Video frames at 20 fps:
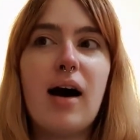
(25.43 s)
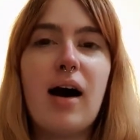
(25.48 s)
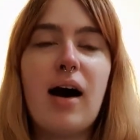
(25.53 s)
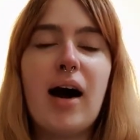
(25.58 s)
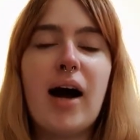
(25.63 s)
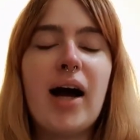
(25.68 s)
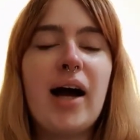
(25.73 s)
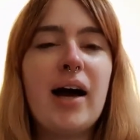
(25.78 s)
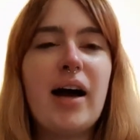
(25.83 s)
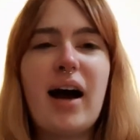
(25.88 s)

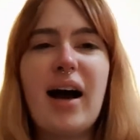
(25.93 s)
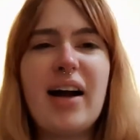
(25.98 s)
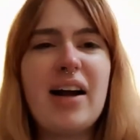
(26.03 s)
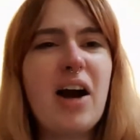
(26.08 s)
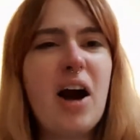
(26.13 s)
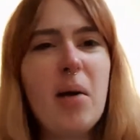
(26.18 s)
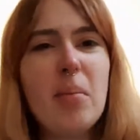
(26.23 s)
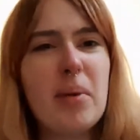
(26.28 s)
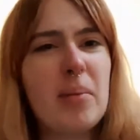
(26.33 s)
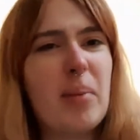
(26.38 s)
I
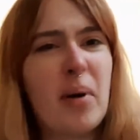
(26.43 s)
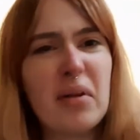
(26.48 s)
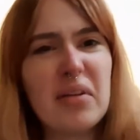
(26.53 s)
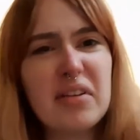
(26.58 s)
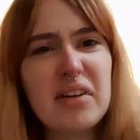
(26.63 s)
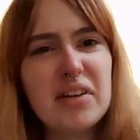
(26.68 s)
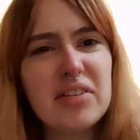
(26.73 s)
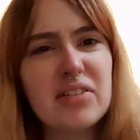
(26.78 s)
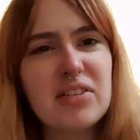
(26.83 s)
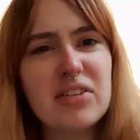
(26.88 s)
can't be
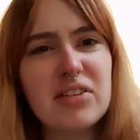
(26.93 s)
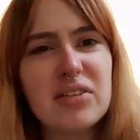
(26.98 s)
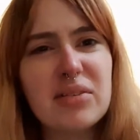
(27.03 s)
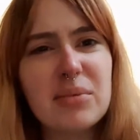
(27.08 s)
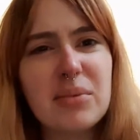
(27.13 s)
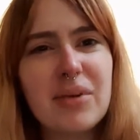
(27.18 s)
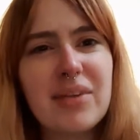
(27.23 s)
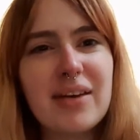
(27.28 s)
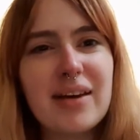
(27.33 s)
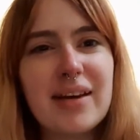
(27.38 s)
bothered
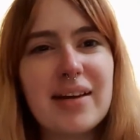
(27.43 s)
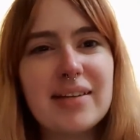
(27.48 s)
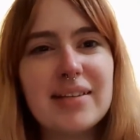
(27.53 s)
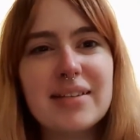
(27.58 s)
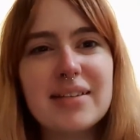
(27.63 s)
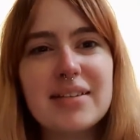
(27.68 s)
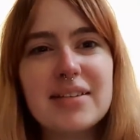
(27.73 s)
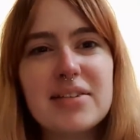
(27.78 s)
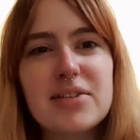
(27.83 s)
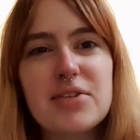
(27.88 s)
with it
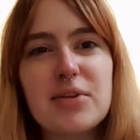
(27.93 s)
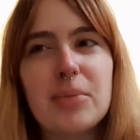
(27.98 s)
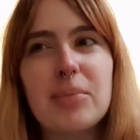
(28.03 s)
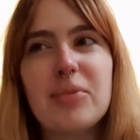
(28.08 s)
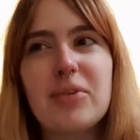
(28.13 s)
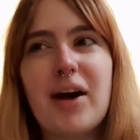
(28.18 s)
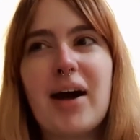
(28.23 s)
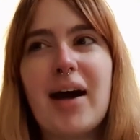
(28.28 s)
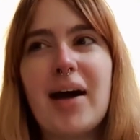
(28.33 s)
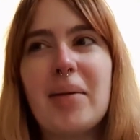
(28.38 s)

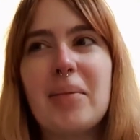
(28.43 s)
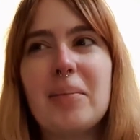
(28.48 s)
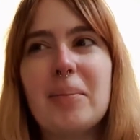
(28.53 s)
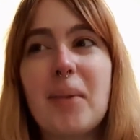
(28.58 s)
sometimes,